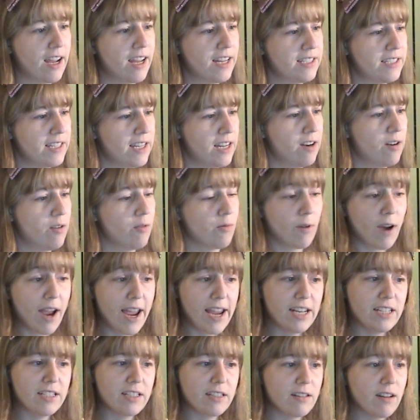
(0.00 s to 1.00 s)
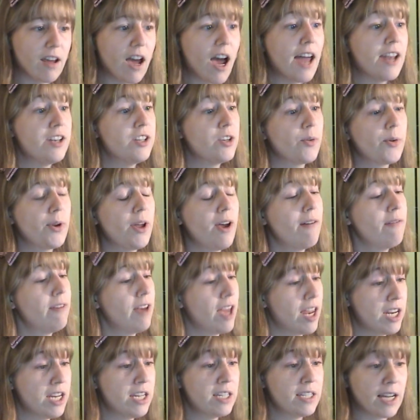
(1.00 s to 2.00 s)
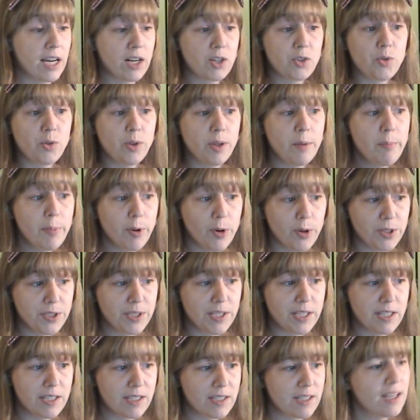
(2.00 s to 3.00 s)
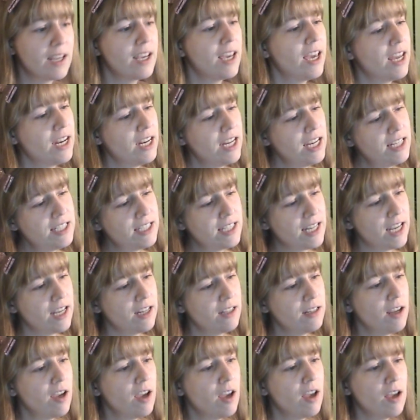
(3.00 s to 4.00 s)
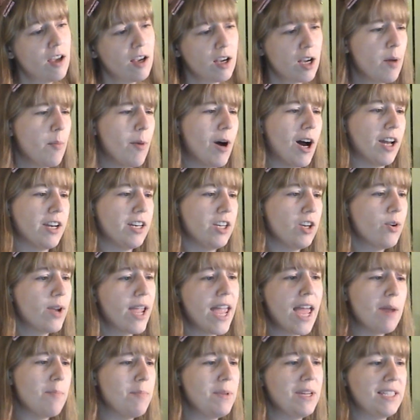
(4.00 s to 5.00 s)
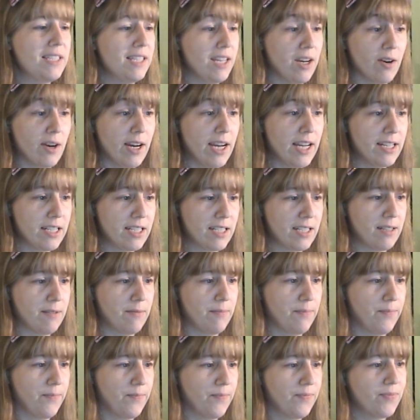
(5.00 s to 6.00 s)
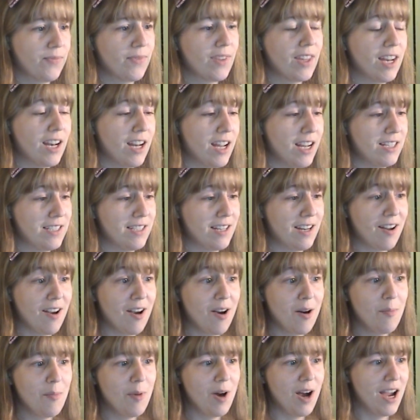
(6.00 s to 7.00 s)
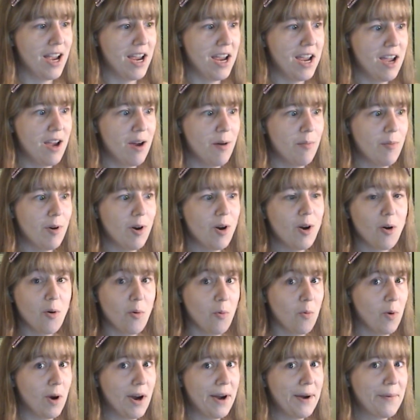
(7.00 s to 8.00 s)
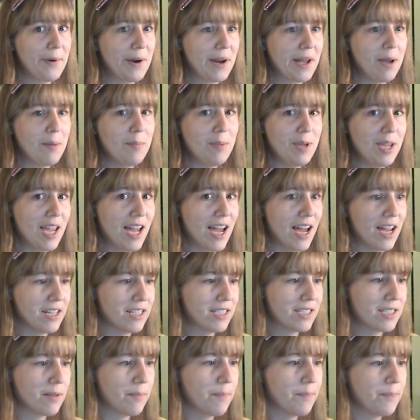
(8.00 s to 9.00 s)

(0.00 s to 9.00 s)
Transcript: said, "Right, I don't have any sexual impulses." And he said, "Come on, you can't be serious." And I said, I am. Why would I BS?